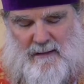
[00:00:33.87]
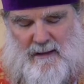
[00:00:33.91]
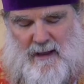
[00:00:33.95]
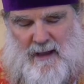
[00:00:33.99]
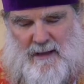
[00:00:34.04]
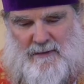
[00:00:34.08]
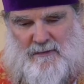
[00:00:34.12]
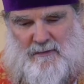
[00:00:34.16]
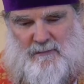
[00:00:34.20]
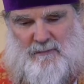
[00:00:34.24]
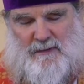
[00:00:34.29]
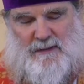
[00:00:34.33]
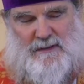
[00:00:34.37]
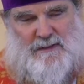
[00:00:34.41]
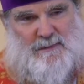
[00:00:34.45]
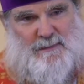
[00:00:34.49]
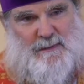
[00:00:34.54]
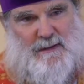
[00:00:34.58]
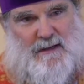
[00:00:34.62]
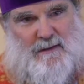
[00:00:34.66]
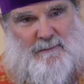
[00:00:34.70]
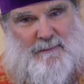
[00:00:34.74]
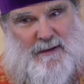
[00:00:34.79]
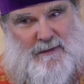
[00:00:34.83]
I don't want to
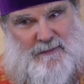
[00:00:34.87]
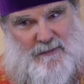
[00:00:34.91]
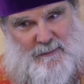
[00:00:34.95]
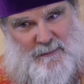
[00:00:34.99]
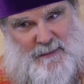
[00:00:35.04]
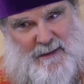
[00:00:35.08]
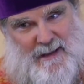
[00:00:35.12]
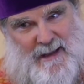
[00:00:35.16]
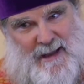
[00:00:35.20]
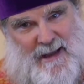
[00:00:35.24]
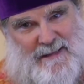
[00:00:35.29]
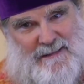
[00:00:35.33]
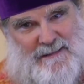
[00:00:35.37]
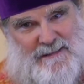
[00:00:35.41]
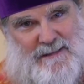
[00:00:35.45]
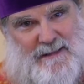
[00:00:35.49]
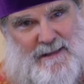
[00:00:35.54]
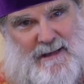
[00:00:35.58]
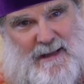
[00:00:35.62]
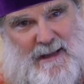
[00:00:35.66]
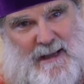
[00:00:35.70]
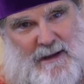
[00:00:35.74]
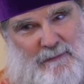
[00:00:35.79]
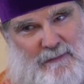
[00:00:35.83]
speak about the begats
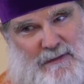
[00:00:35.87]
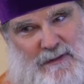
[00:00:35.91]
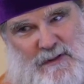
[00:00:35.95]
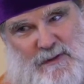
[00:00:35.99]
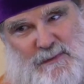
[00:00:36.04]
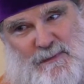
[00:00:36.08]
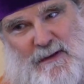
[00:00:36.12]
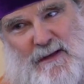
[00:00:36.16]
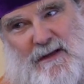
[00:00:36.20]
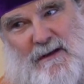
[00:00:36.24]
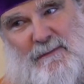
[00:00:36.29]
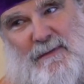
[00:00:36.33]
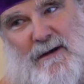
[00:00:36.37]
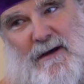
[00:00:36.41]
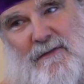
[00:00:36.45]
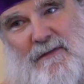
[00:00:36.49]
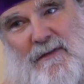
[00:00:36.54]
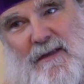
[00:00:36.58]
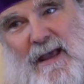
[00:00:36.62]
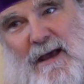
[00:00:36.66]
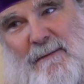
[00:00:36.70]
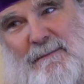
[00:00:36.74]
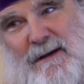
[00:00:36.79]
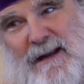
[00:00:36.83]
today. I want to speak about
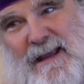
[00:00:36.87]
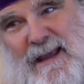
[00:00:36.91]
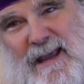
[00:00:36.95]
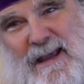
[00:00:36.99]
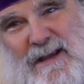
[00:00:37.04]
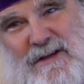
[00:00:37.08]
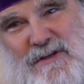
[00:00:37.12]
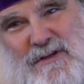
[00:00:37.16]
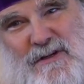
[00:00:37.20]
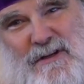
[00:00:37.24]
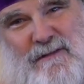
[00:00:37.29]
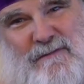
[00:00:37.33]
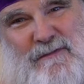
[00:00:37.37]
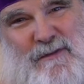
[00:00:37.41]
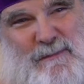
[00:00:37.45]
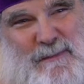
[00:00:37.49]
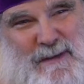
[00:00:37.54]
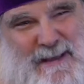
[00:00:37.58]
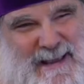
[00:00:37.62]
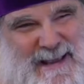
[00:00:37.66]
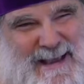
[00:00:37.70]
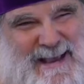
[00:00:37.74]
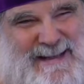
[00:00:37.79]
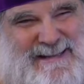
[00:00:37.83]
the application of the
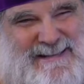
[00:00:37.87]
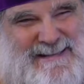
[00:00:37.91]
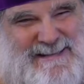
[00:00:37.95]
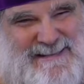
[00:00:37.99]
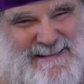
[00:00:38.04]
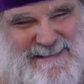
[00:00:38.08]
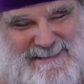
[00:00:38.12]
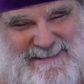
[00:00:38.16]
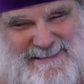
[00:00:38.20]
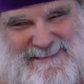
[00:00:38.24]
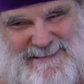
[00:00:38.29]
begats,